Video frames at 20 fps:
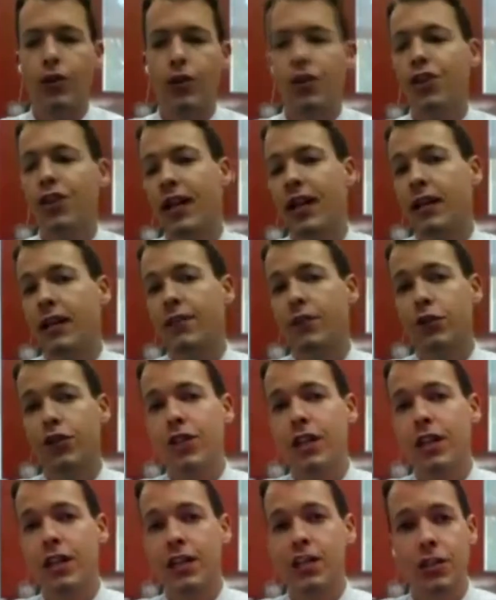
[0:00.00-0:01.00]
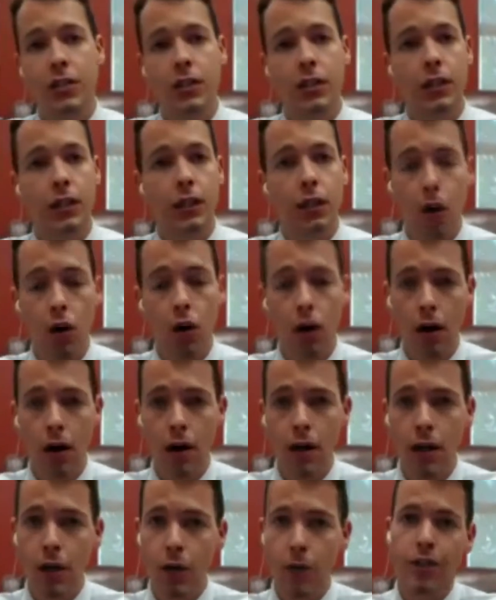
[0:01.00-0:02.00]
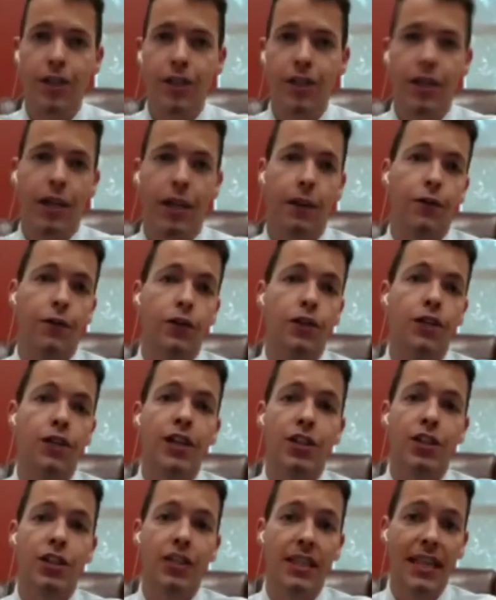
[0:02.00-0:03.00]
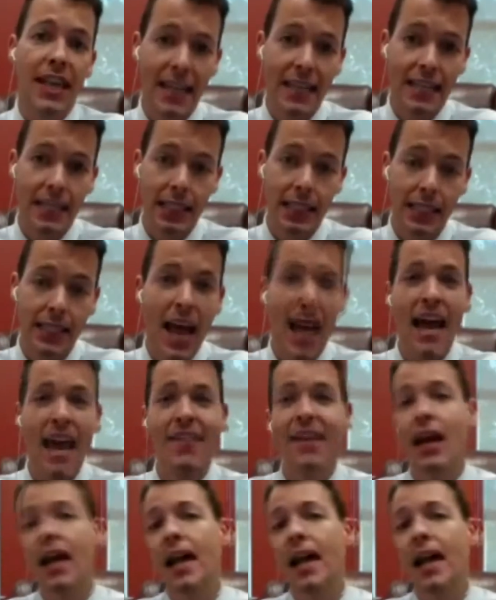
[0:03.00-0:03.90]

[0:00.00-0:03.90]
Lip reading: We check it for changes in the law. We check for changes in the assets.